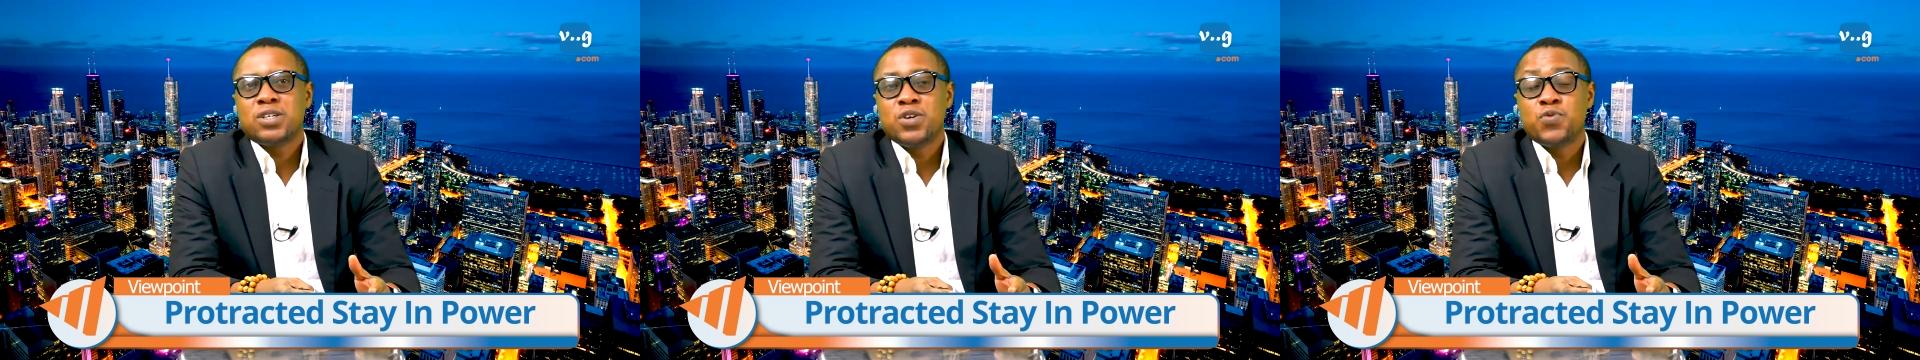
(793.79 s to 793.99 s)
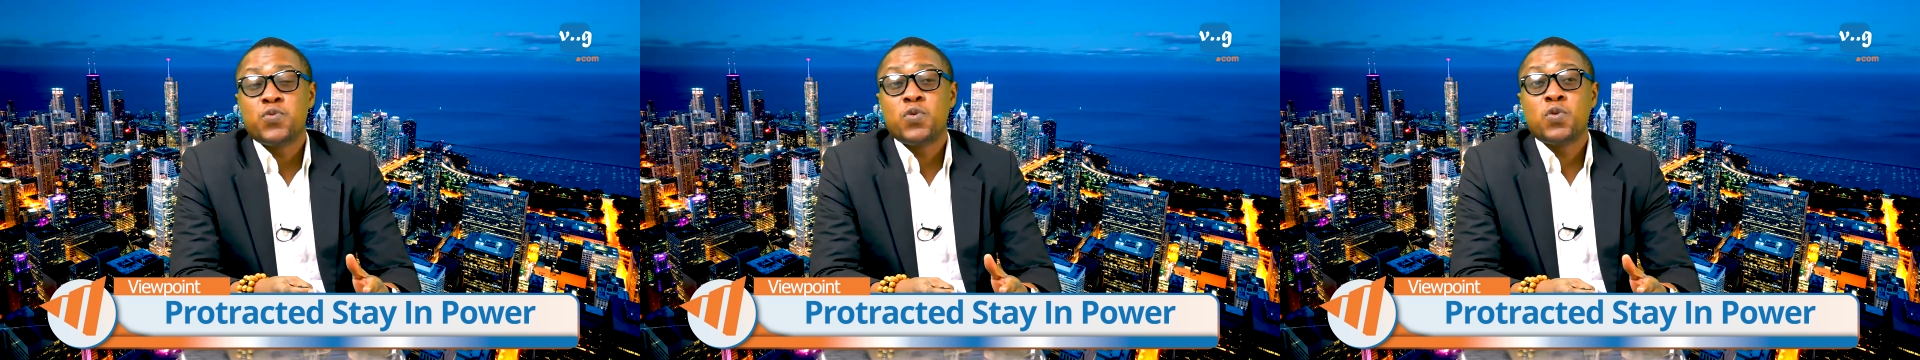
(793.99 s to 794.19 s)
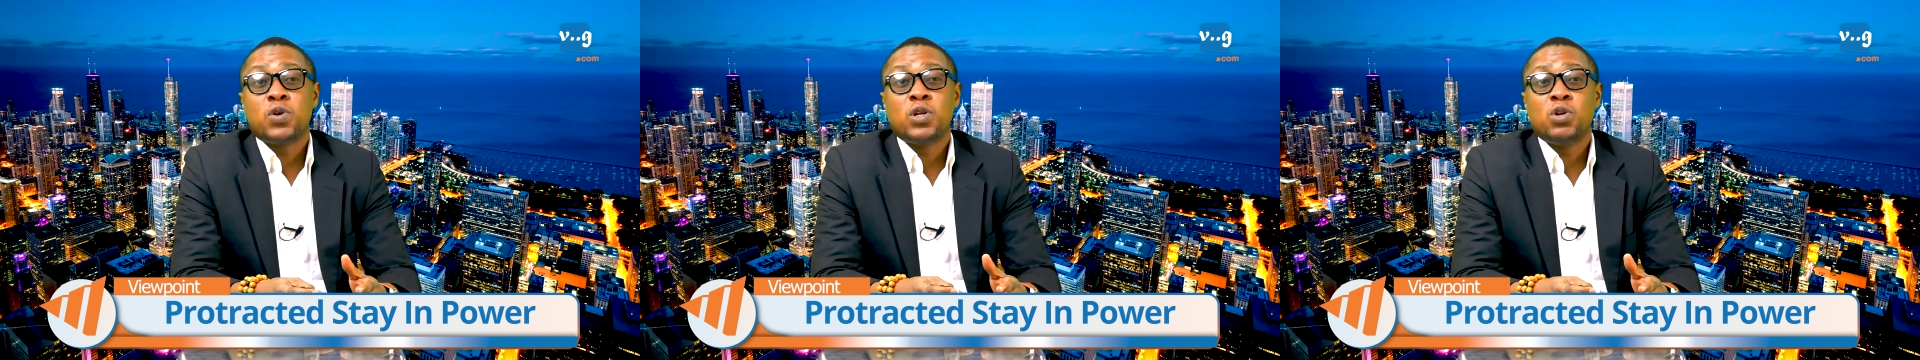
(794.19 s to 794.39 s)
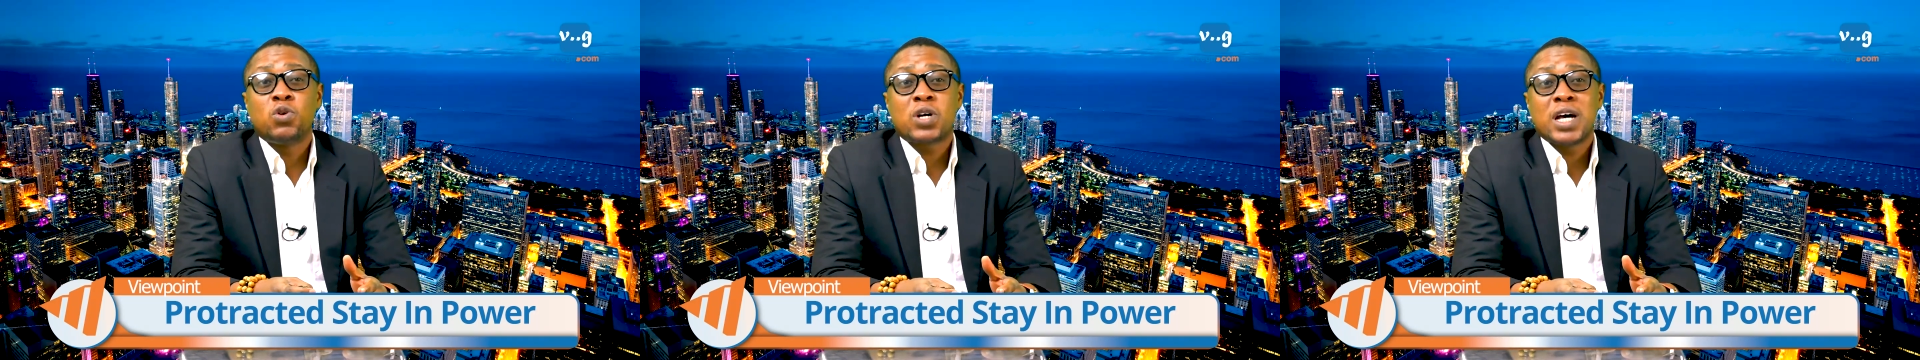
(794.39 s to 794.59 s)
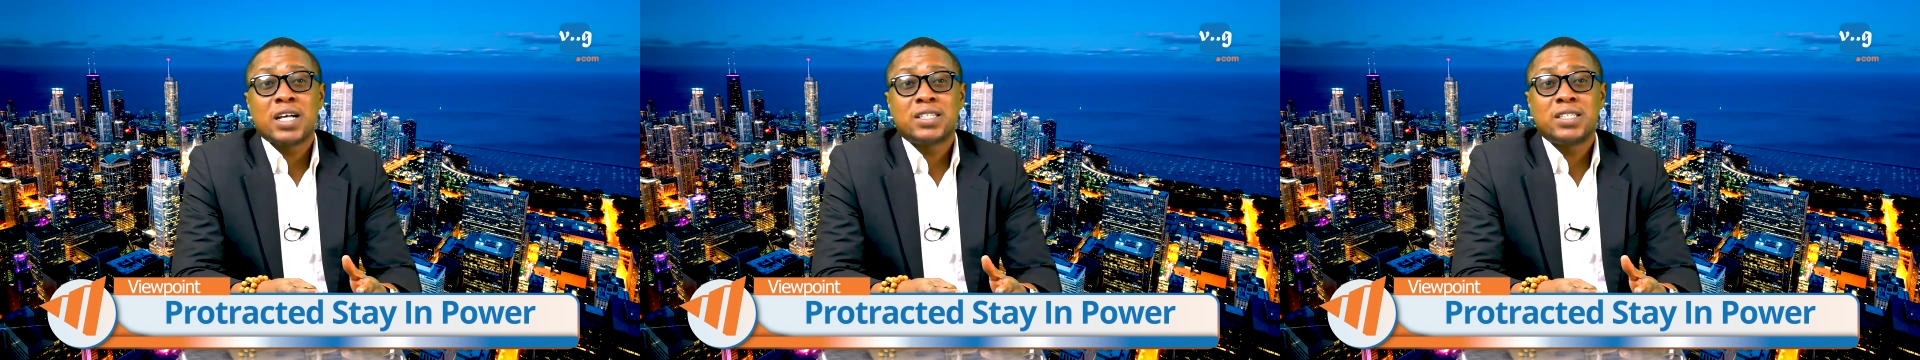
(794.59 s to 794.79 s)
if we will
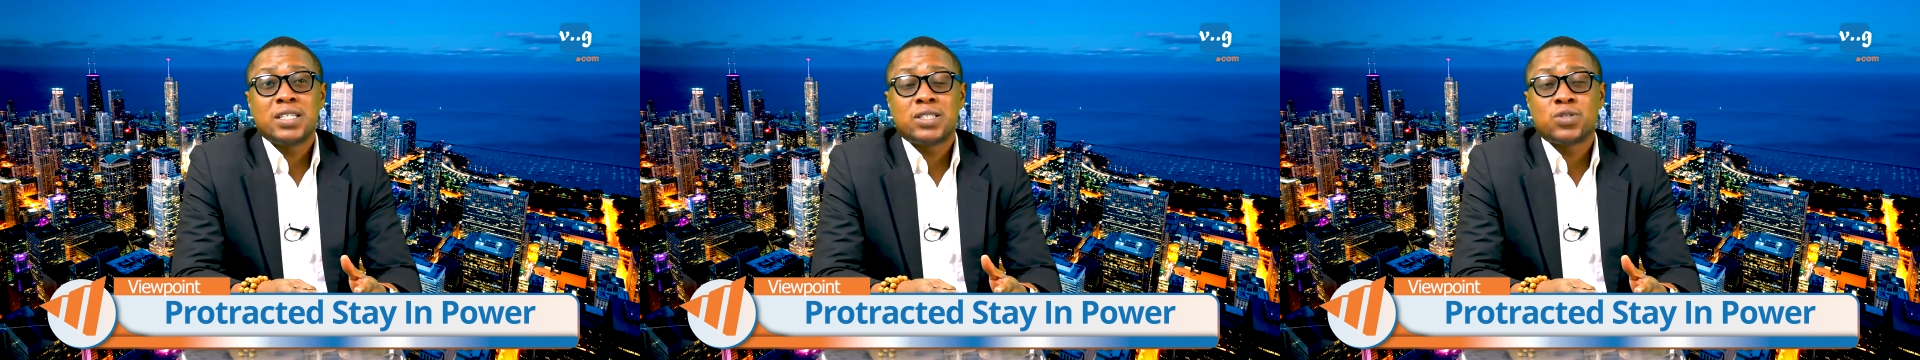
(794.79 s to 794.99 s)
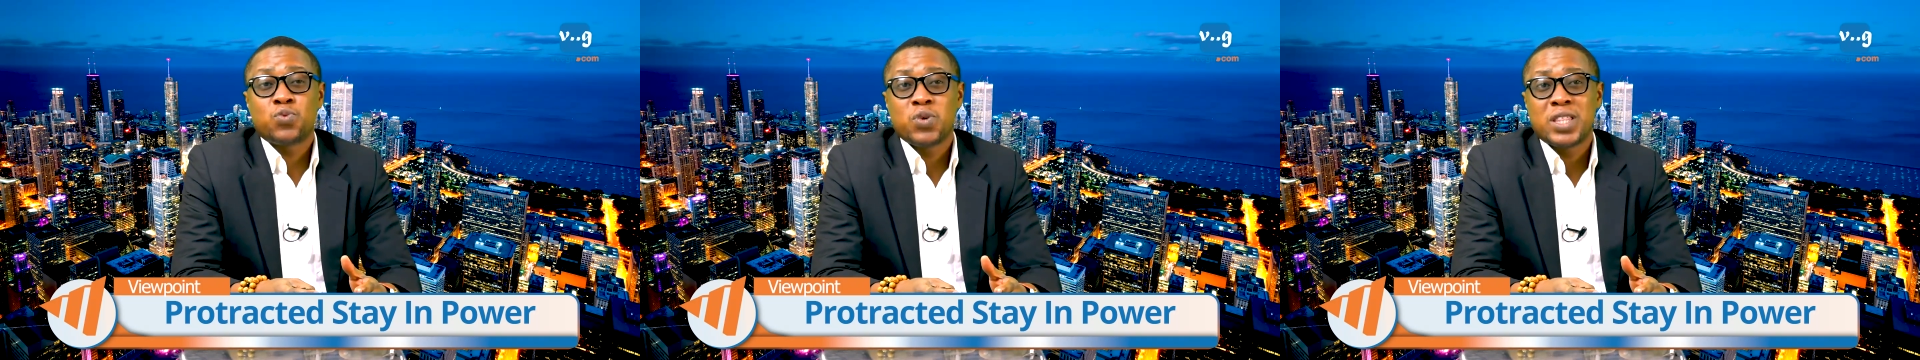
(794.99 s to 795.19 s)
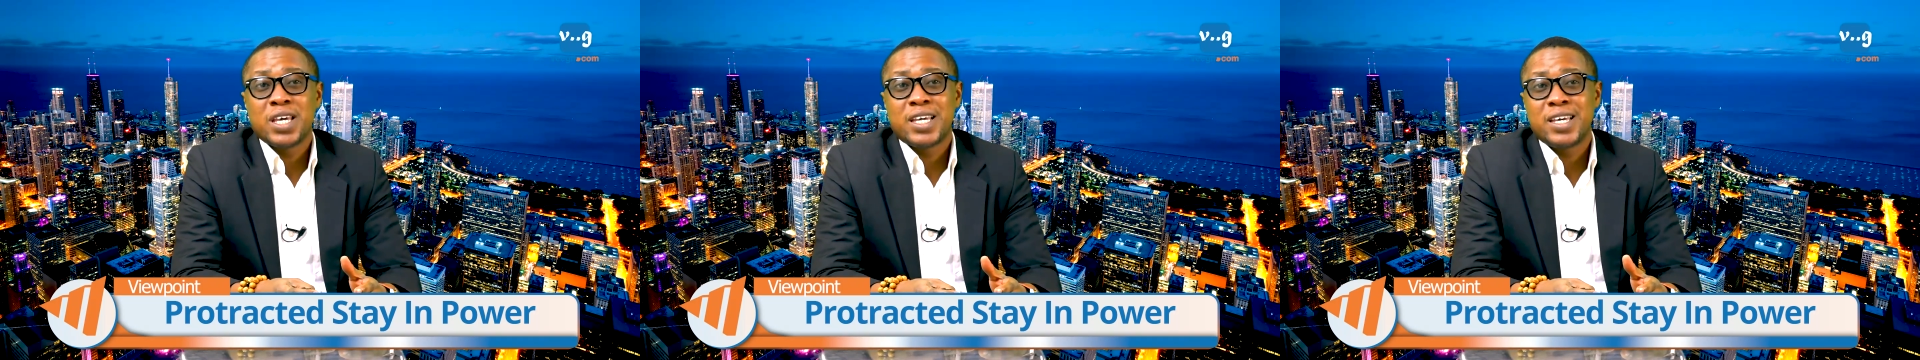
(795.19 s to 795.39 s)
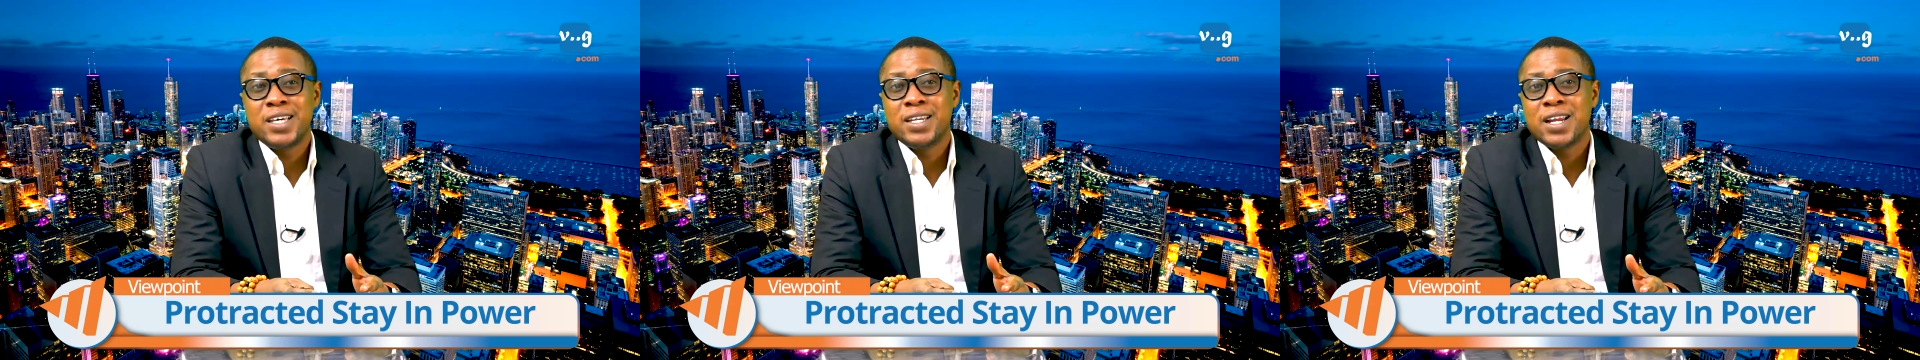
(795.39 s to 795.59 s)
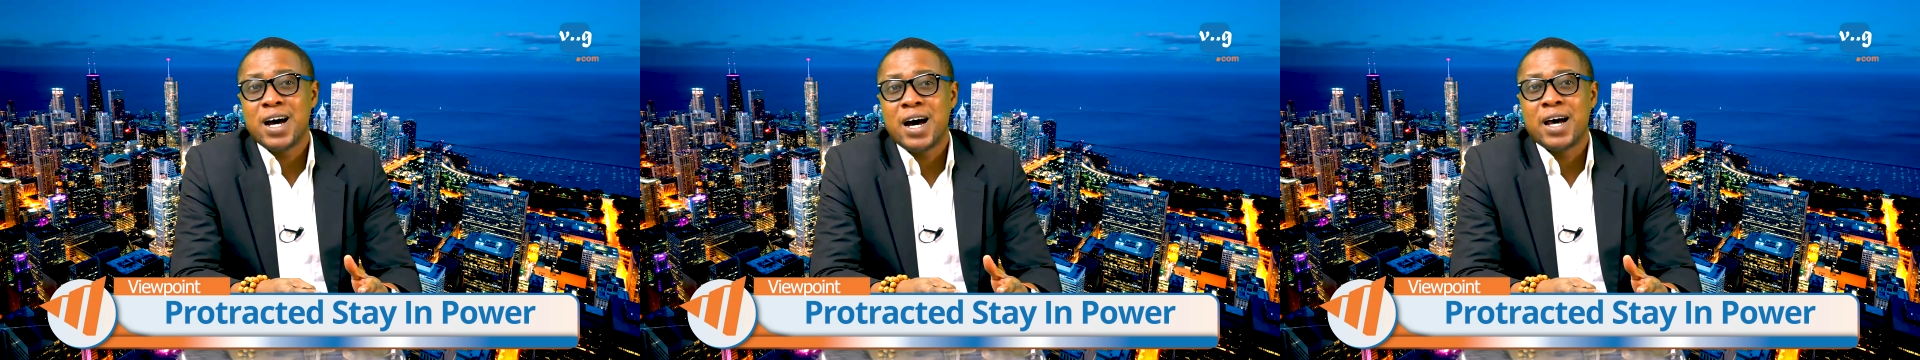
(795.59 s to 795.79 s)
look at it with a
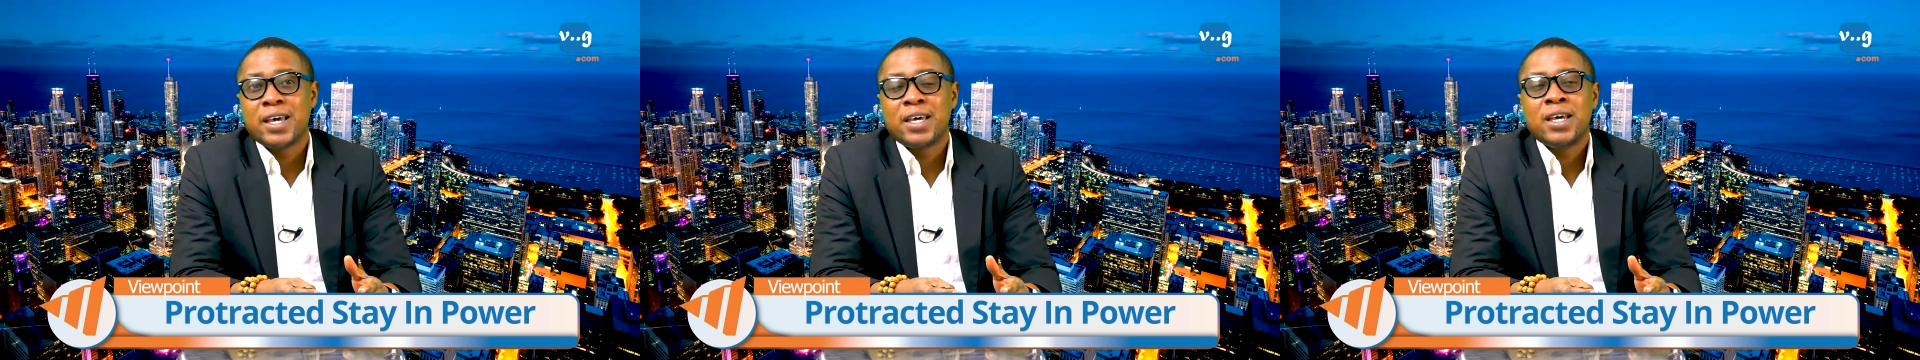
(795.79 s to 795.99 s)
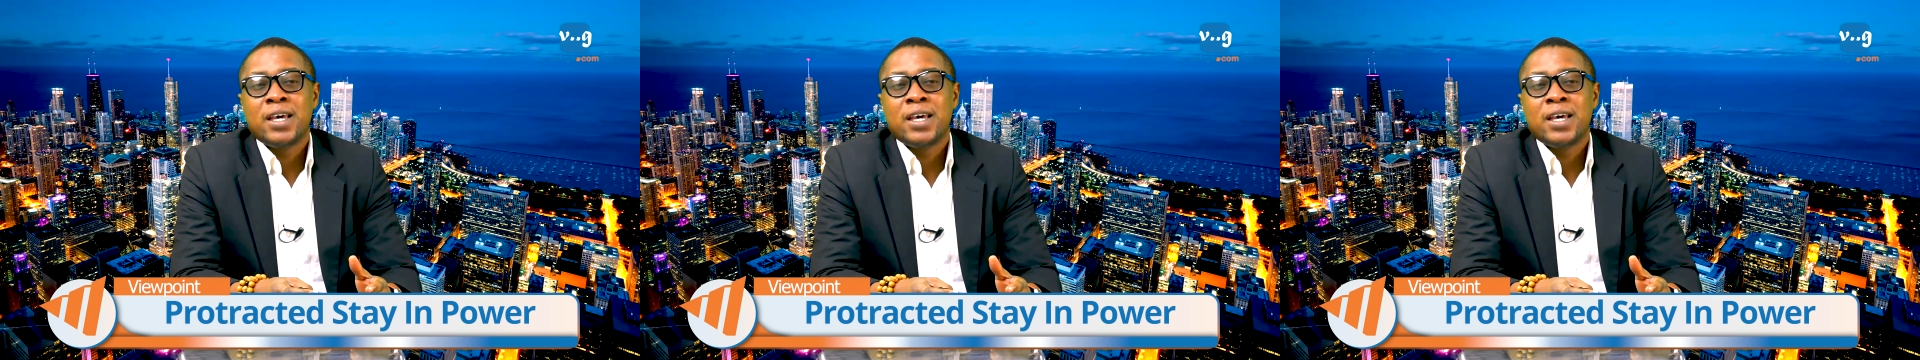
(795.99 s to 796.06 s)
keen eye.